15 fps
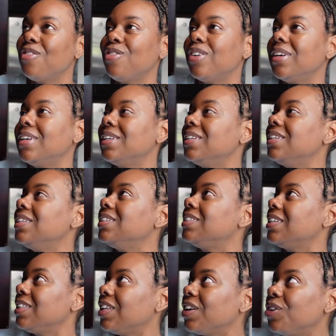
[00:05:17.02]
went,
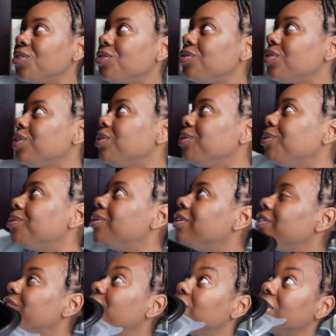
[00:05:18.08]
did the interview
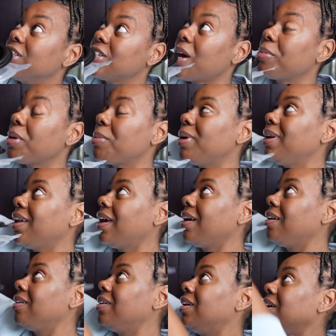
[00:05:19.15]
for the job that I'm at now,